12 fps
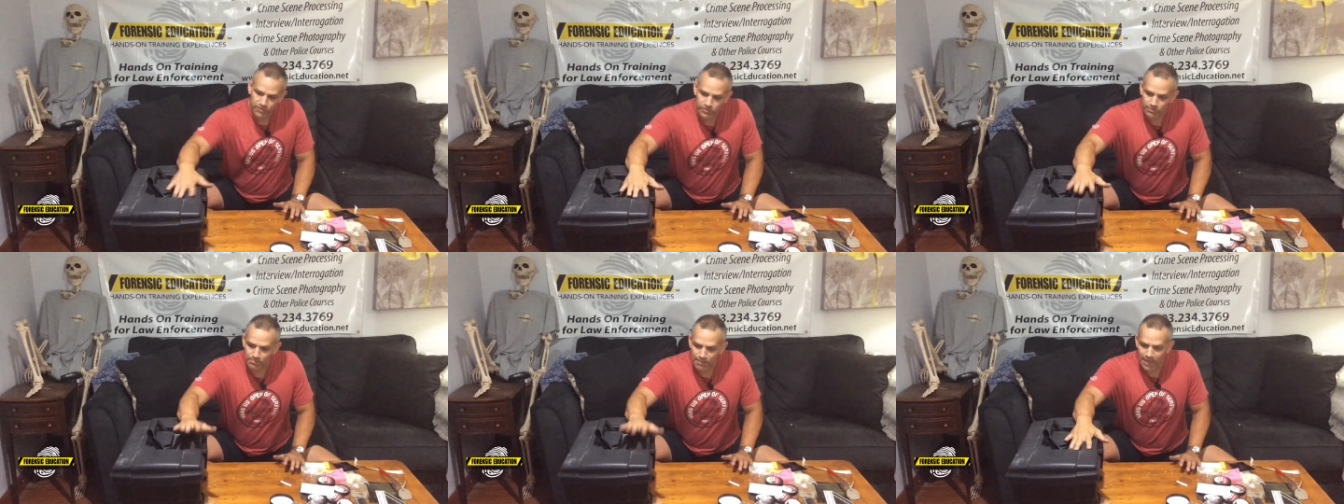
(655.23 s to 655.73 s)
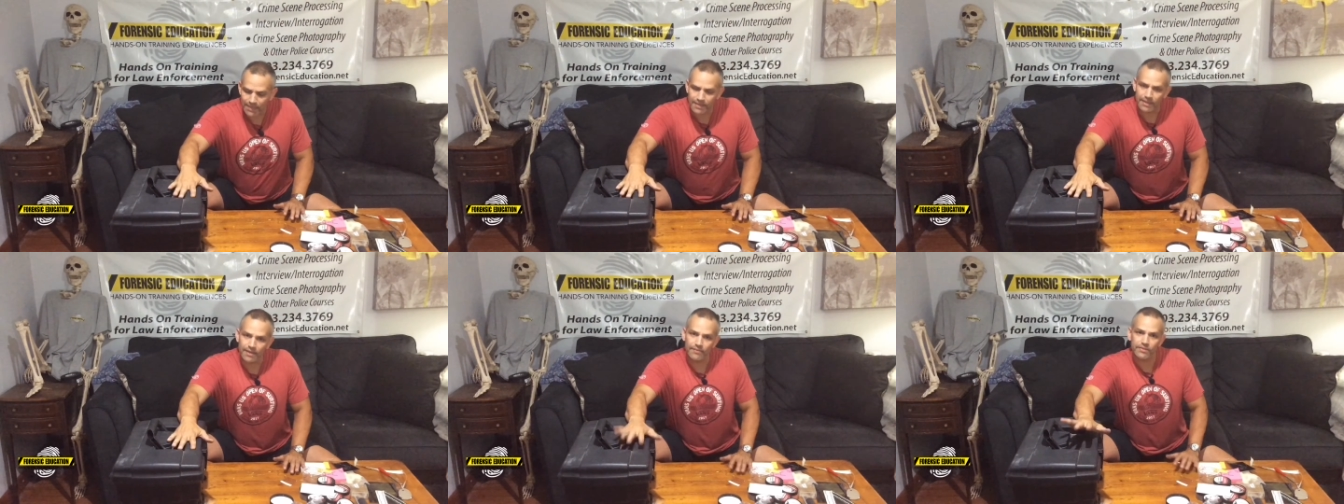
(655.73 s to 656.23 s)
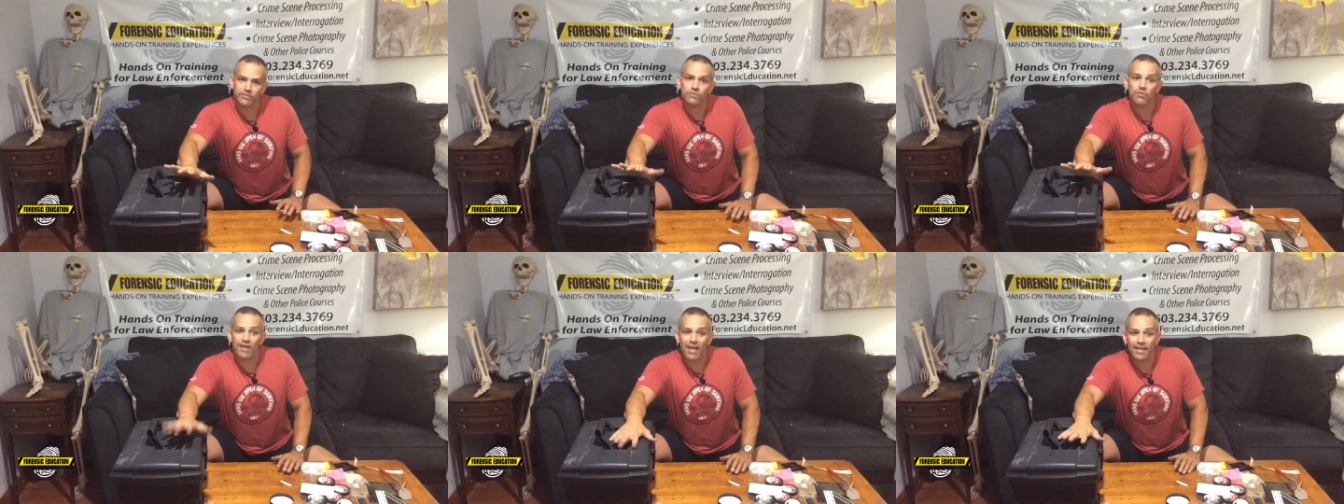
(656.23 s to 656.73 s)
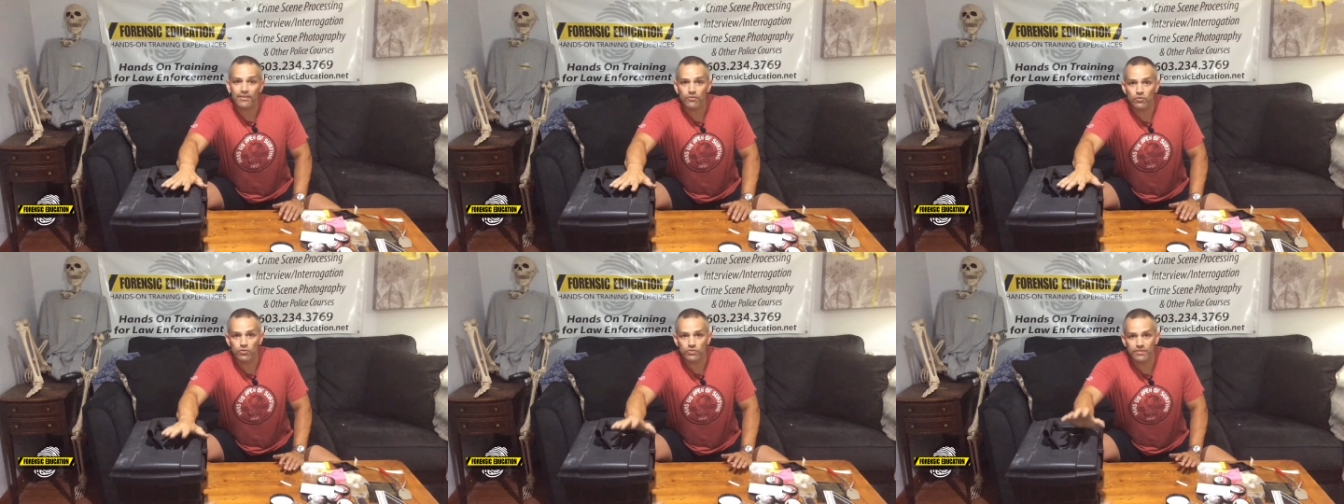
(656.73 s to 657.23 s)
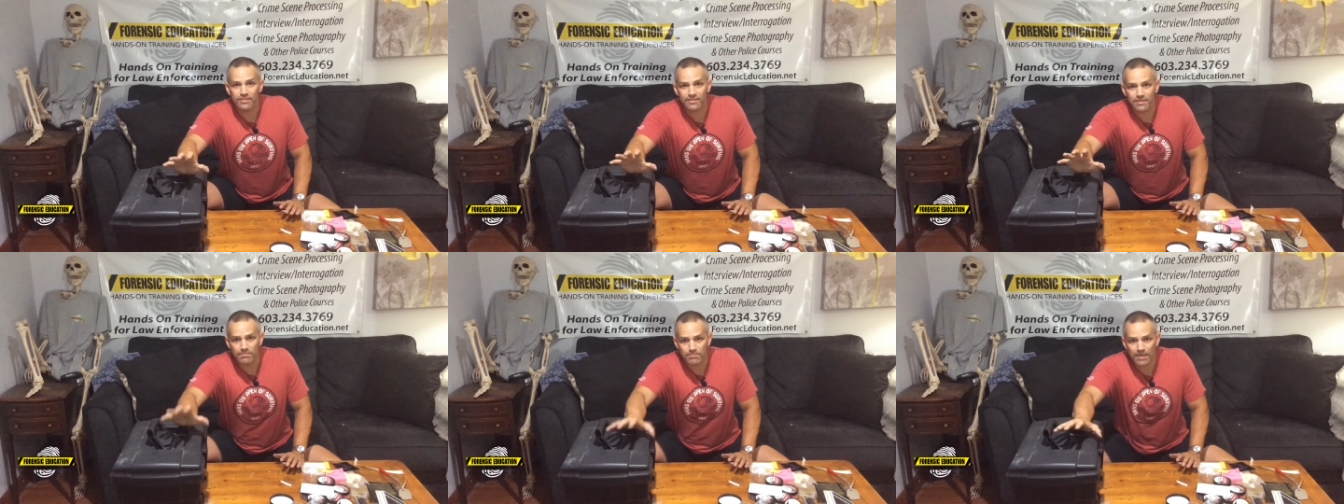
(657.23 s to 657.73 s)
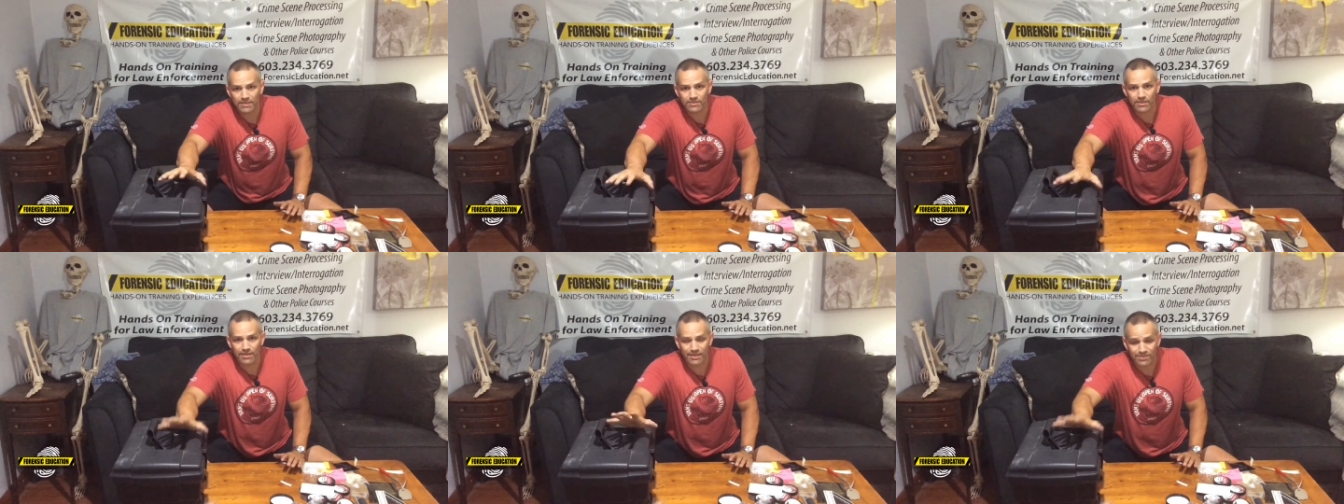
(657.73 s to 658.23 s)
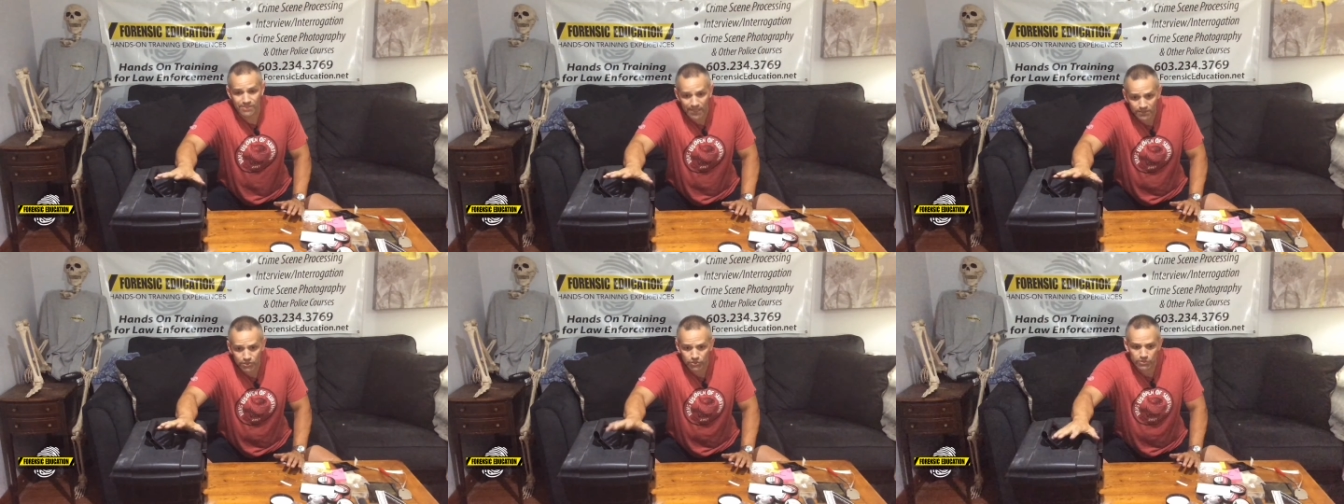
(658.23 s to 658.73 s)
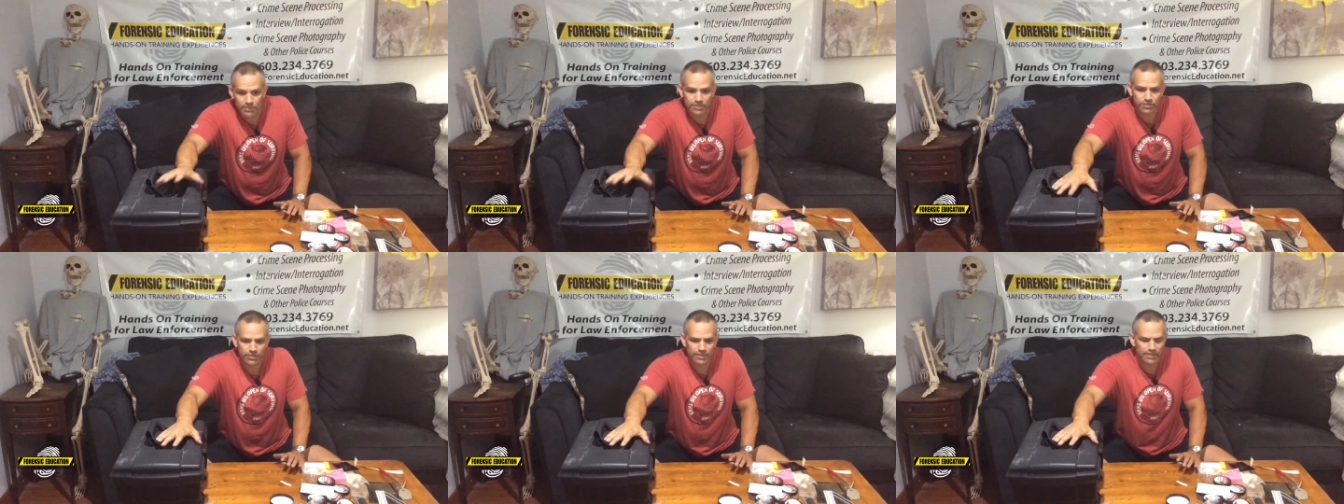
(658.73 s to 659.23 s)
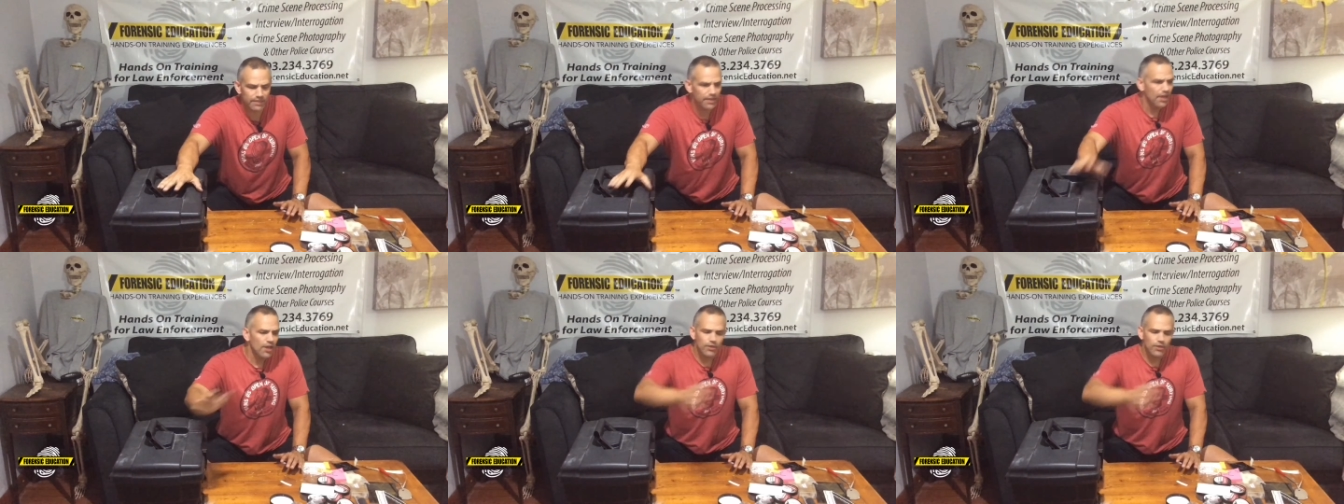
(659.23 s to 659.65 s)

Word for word: is my kit. This is what I use. These are the basic essentials that you need.